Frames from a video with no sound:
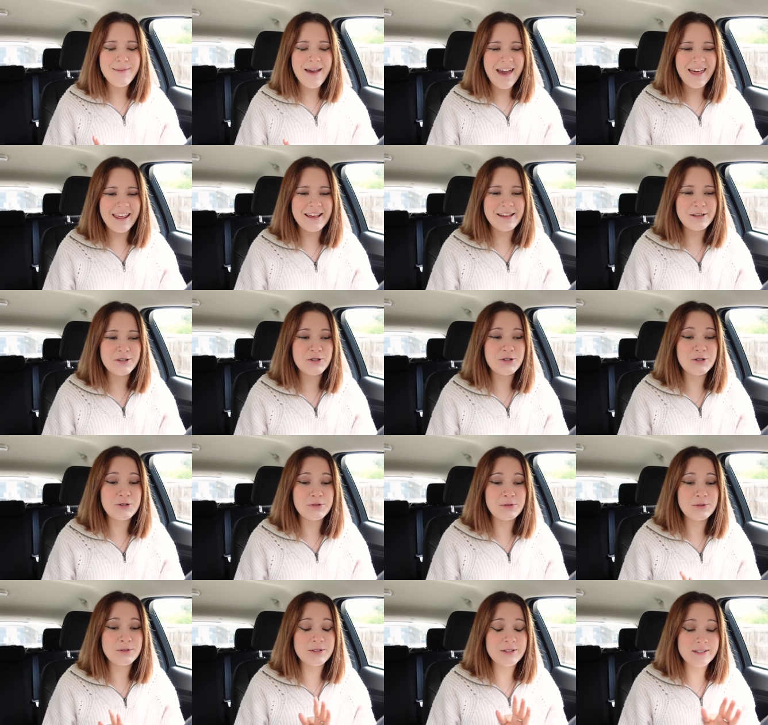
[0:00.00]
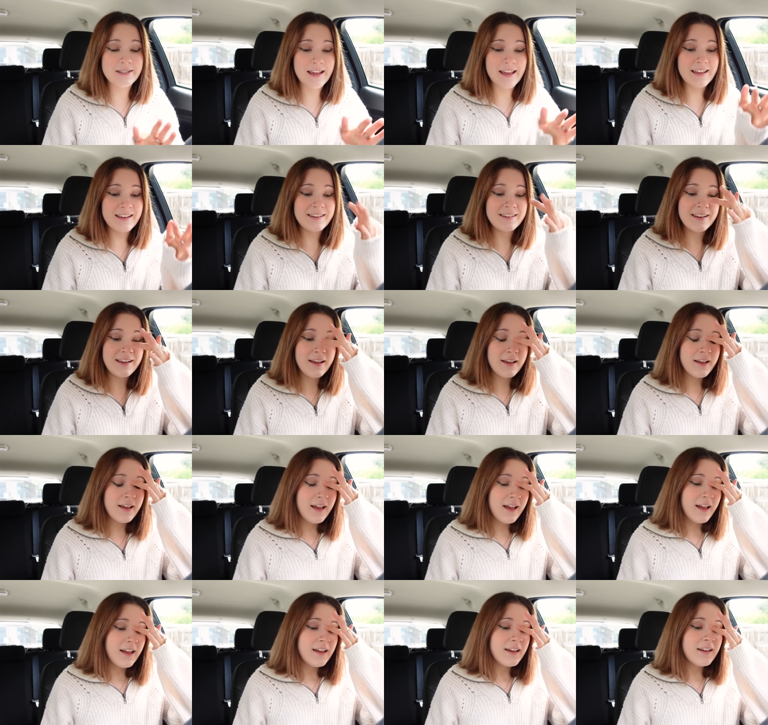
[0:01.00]
managed to sit
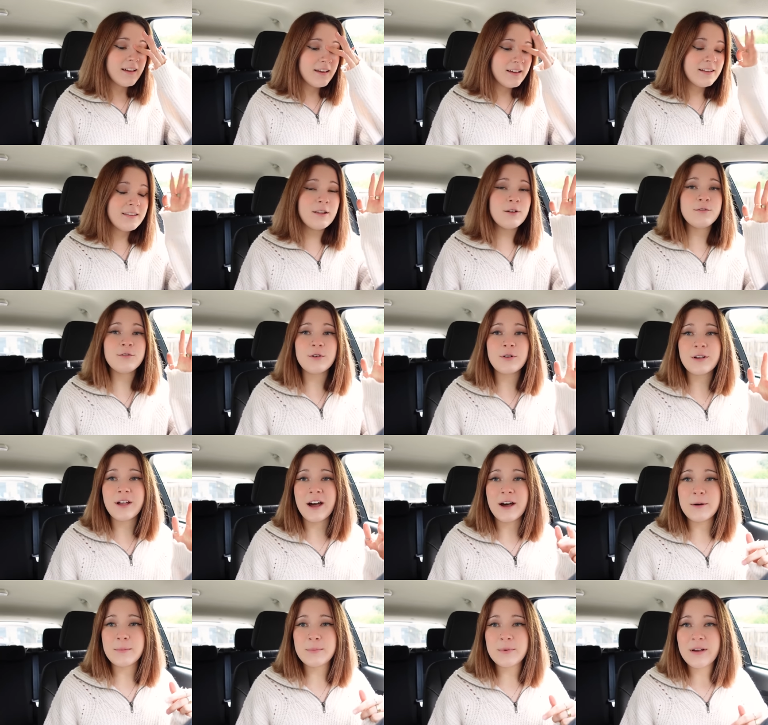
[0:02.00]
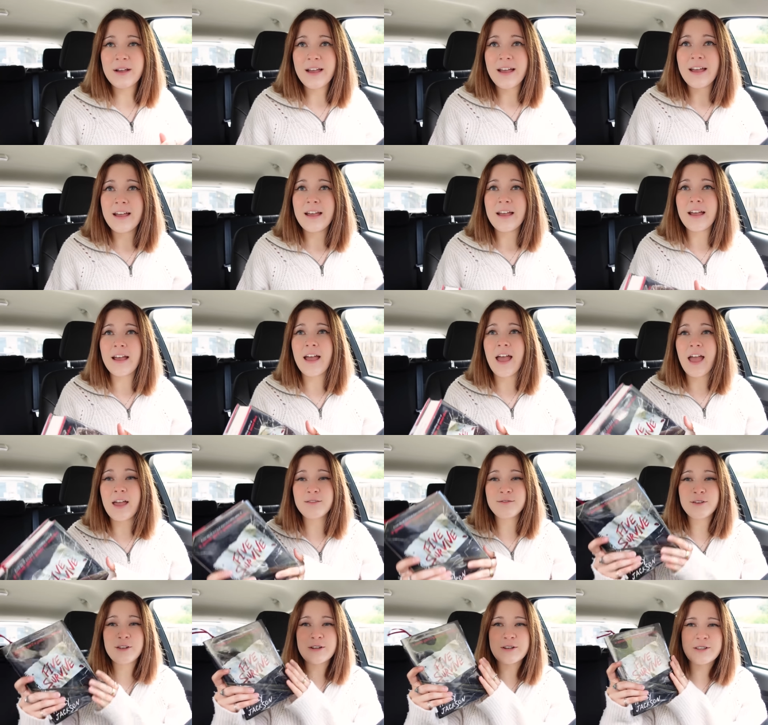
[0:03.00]
in the full cup
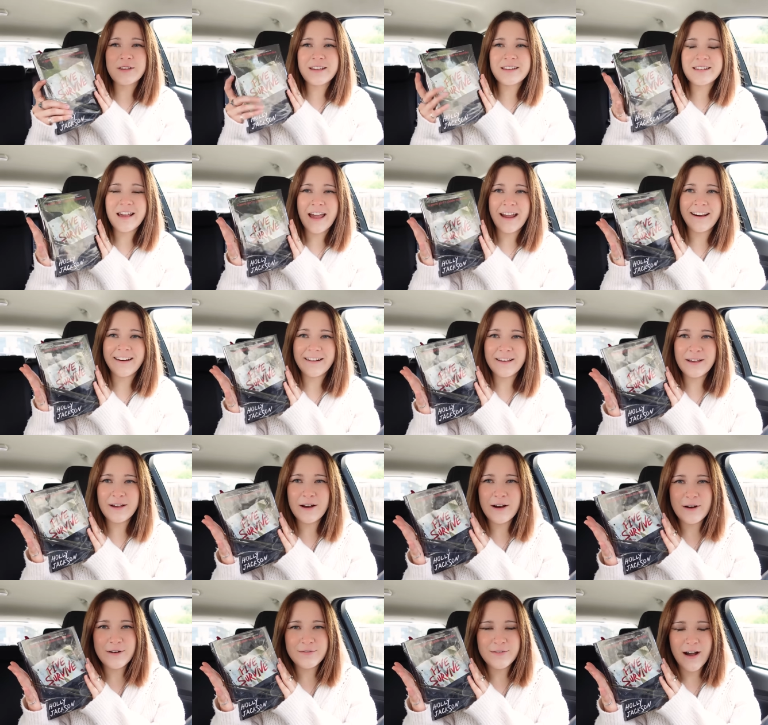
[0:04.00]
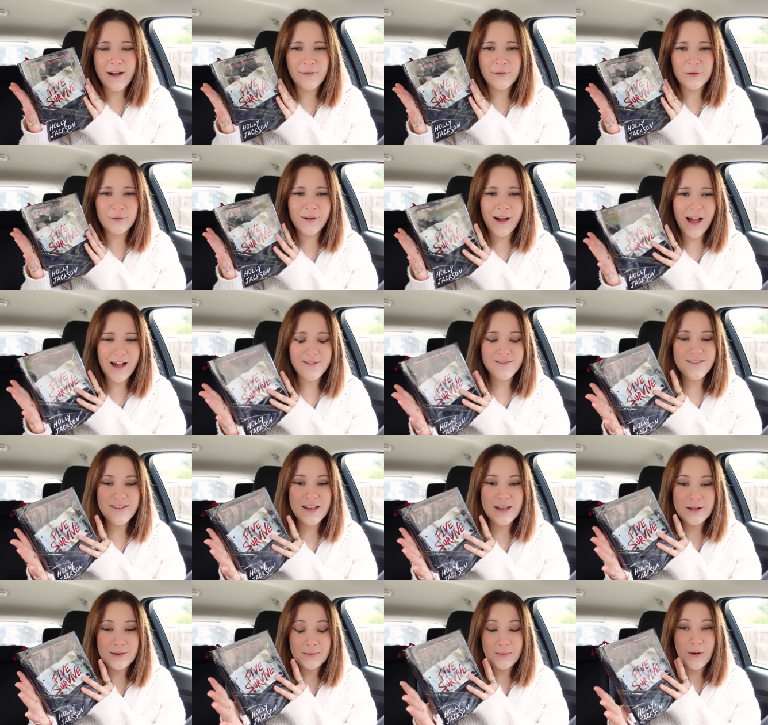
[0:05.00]
and finish the entirety of Five
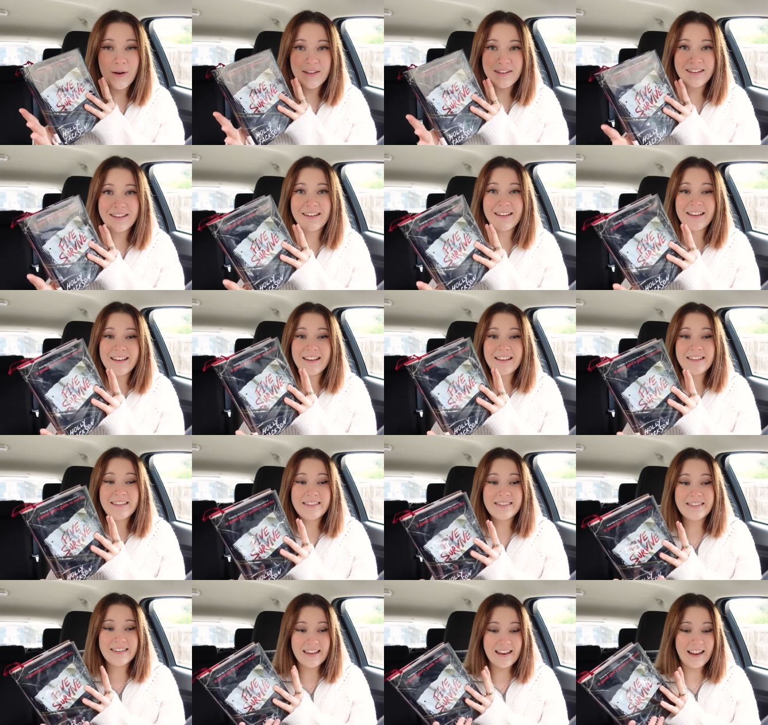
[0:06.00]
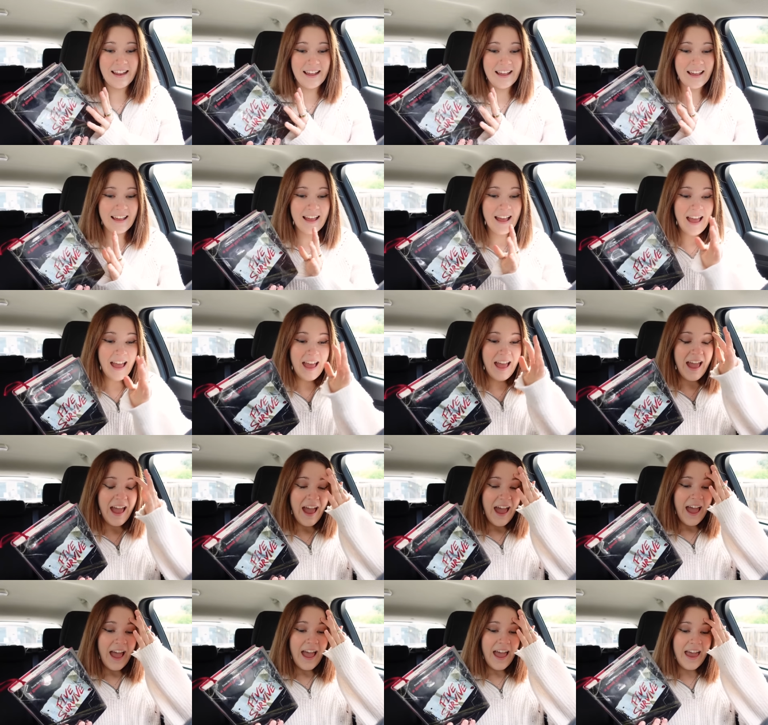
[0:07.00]
Survive in one sitting.
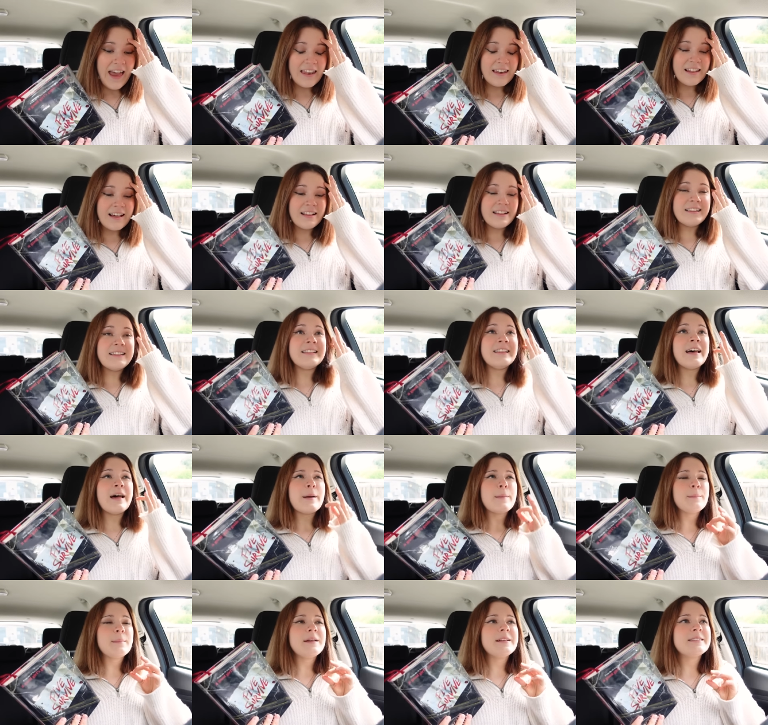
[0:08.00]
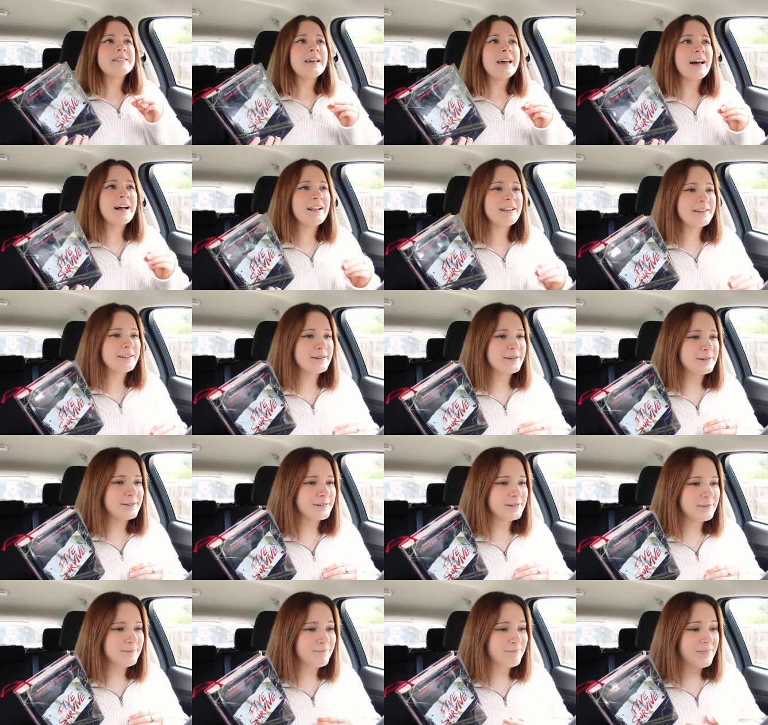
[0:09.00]
And let me tell
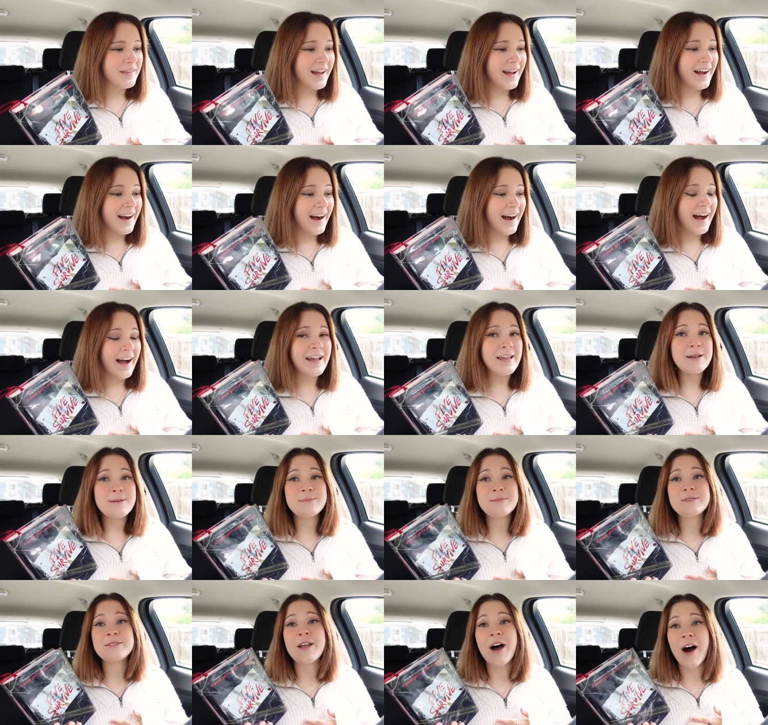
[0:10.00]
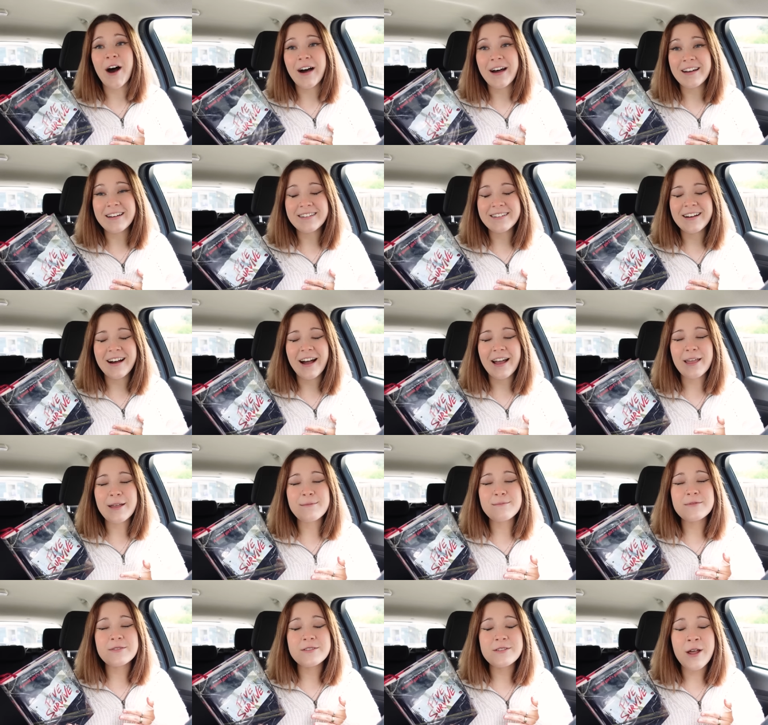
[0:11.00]
you, I am not I
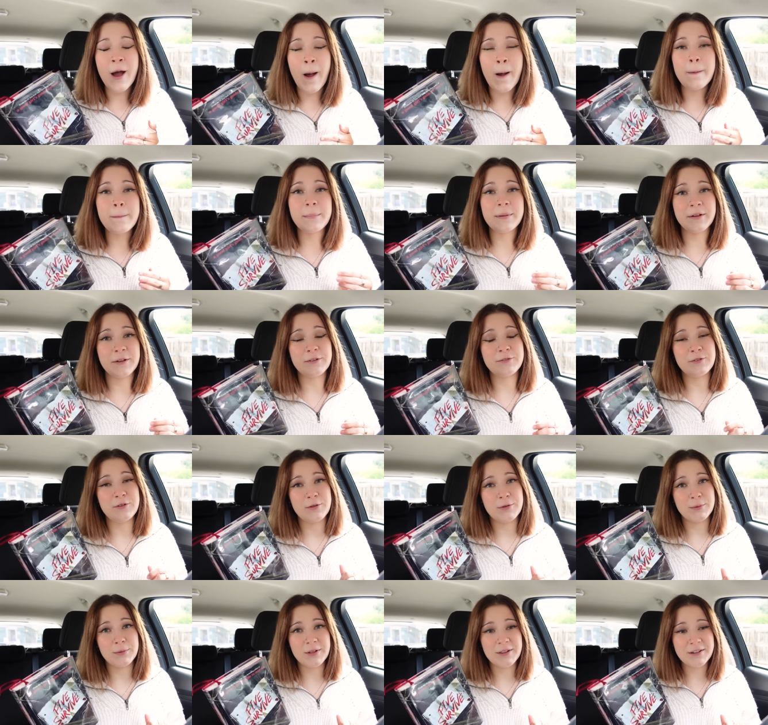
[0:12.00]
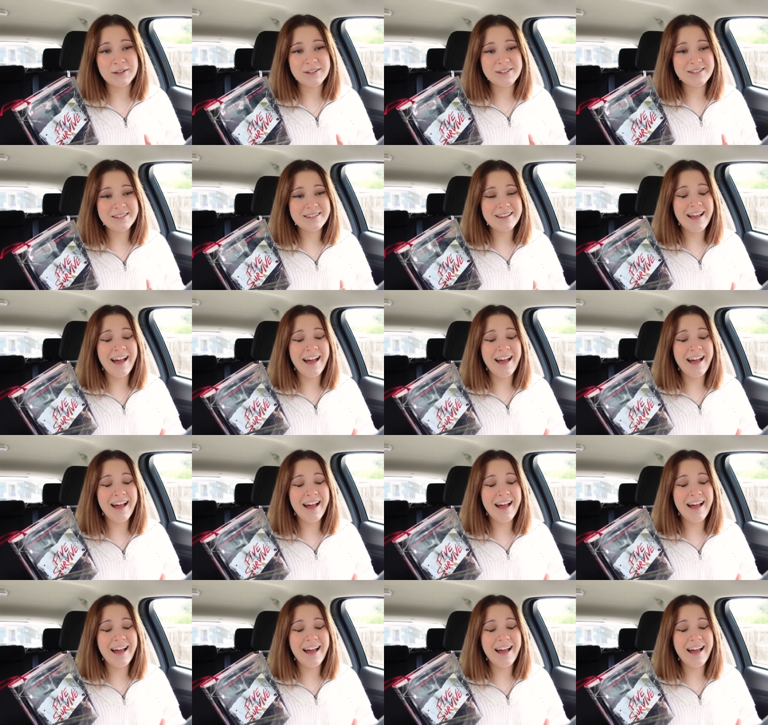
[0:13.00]
am not built for thrillers.